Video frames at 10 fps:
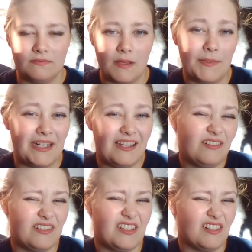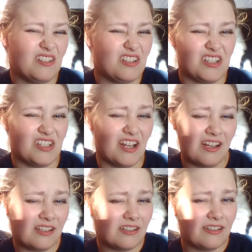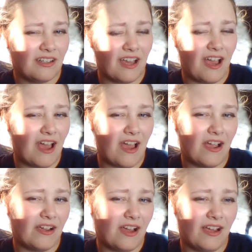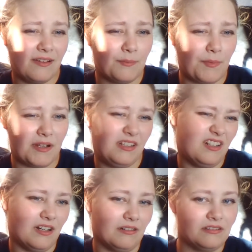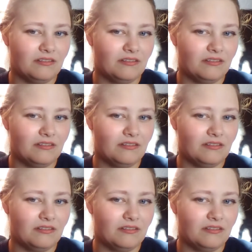I mean, I hear it starts to suck. But, you know.